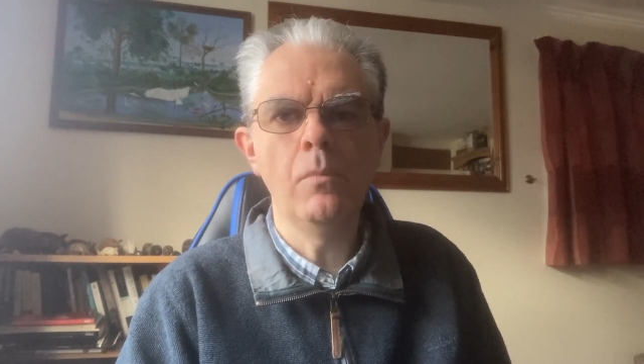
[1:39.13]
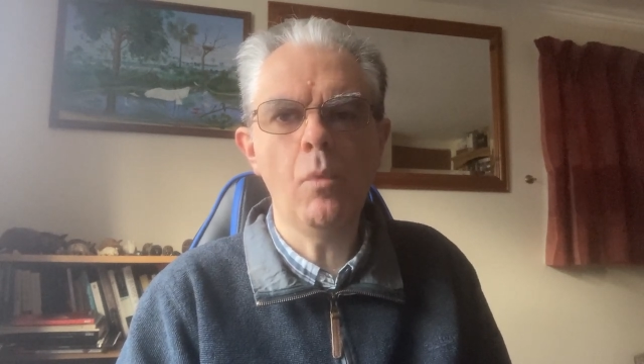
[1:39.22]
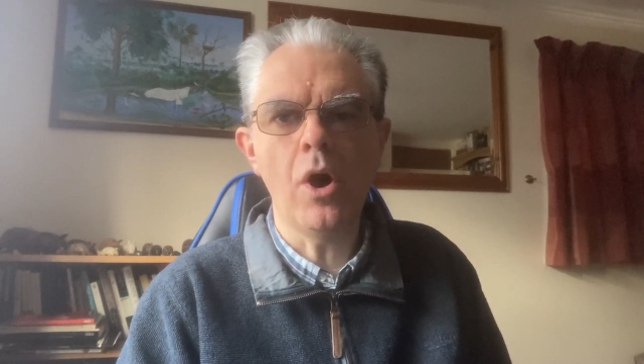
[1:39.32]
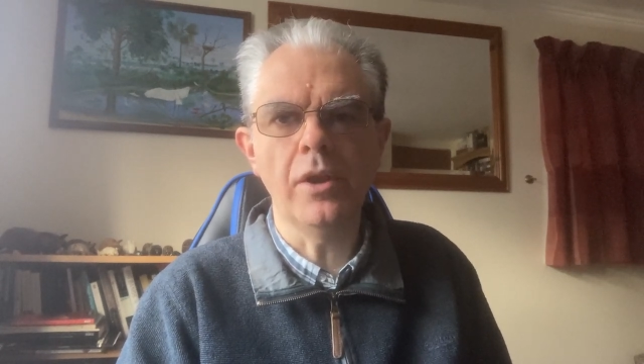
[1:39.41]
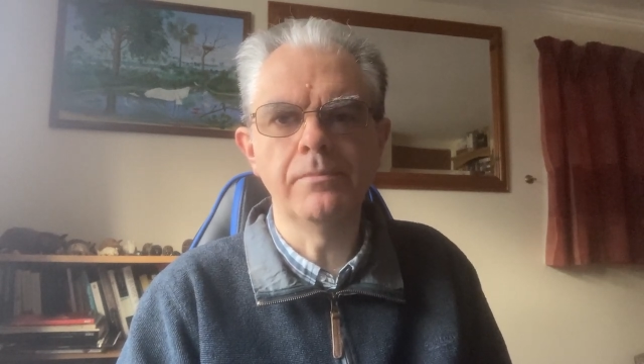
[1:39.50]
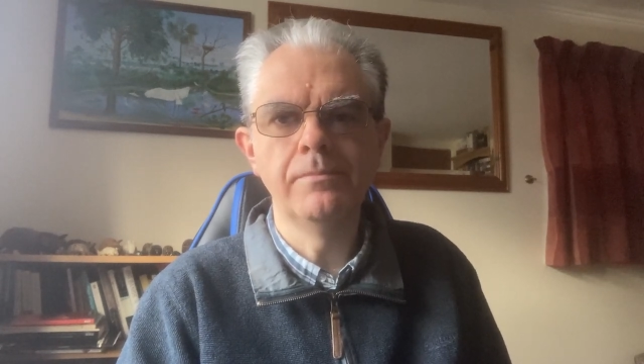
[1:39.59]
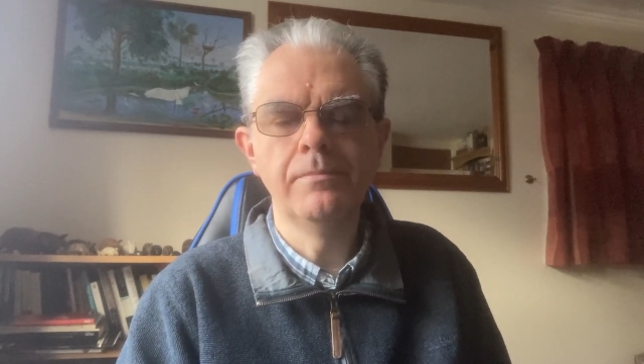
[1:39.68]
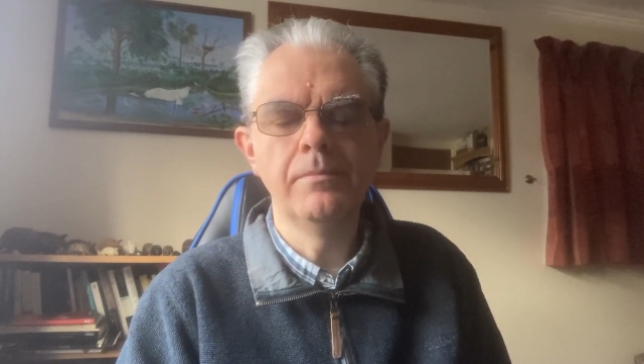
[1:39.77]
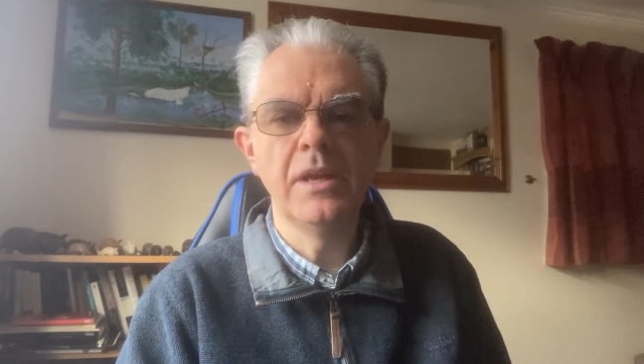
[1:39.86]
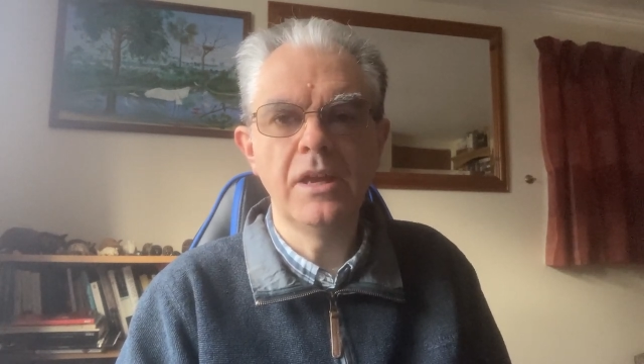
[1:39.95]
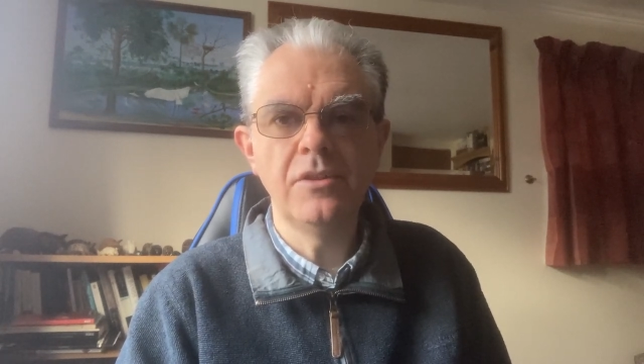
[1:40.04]
One,
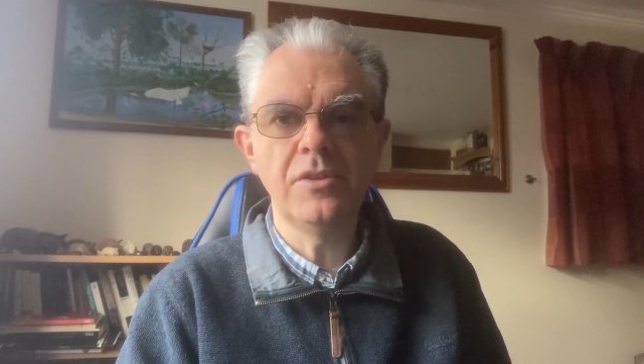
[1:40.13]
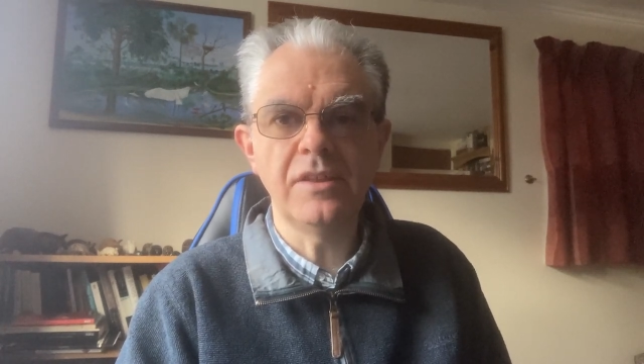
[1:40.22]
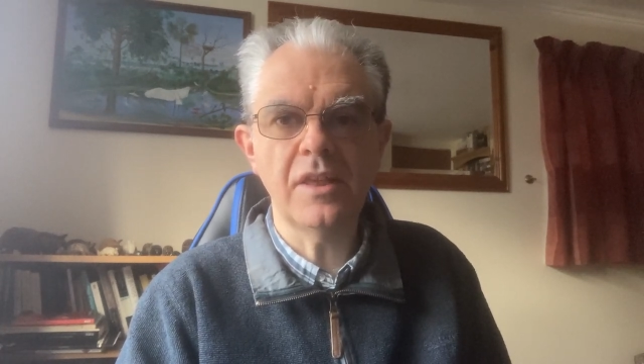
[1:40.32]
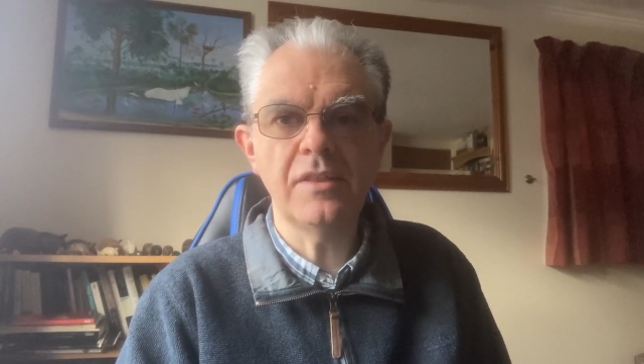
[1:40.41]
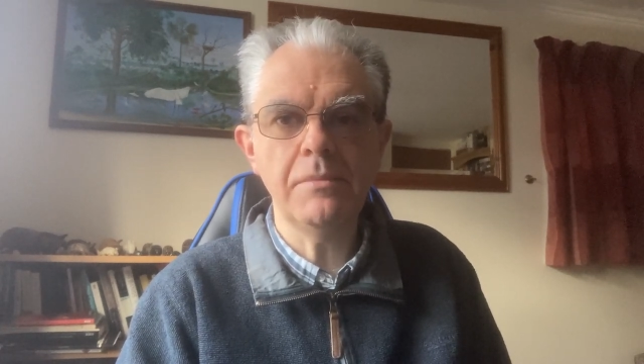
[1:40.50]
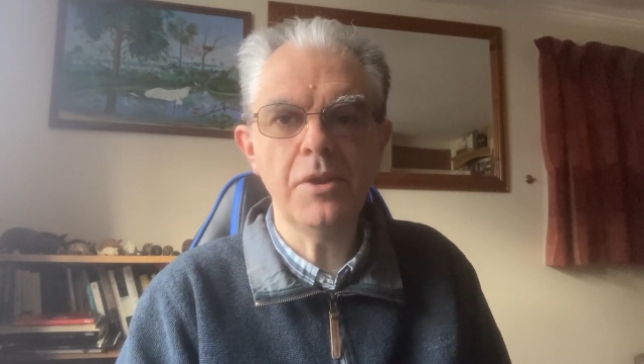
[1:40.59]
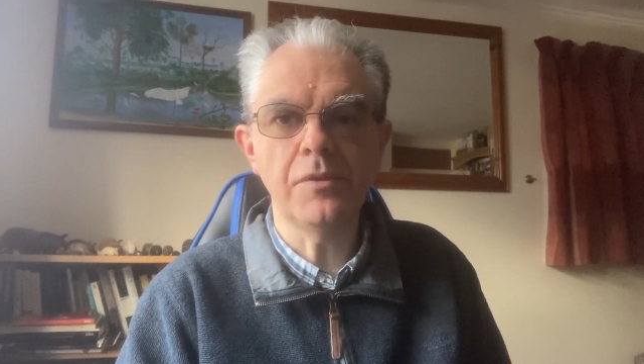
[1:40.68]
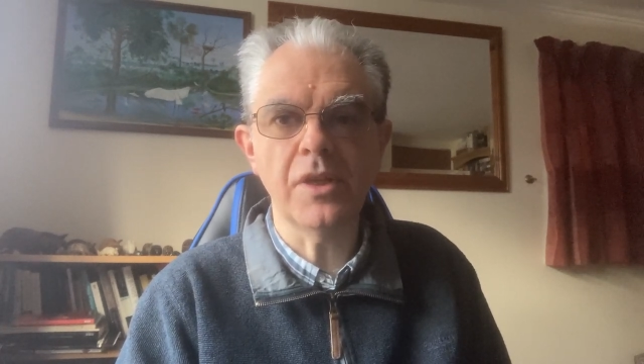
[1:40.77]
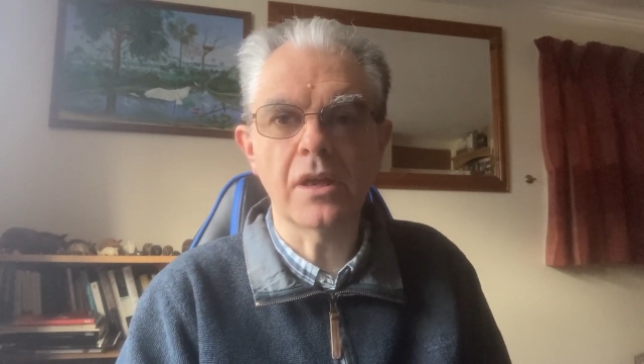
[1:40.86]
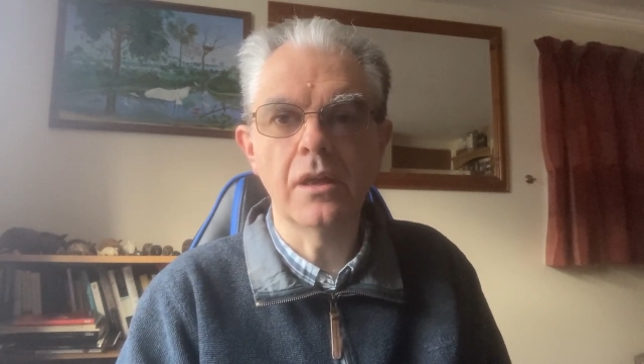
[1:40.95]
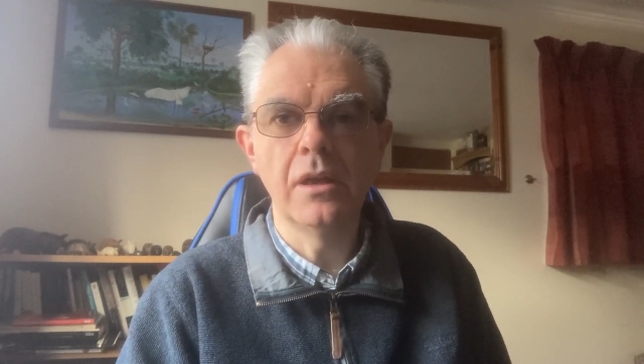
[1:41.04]
G C S E
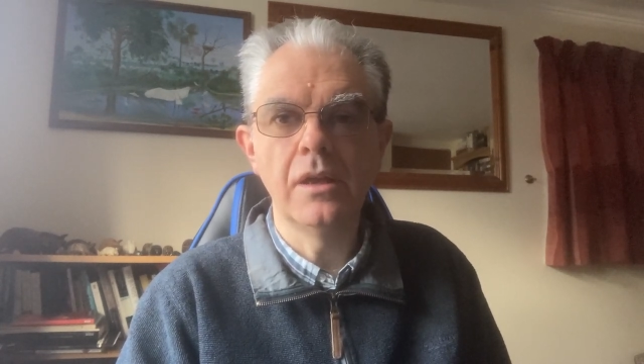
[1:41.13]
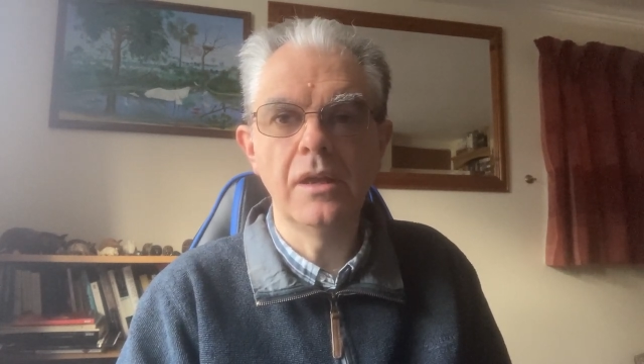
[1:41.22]
music.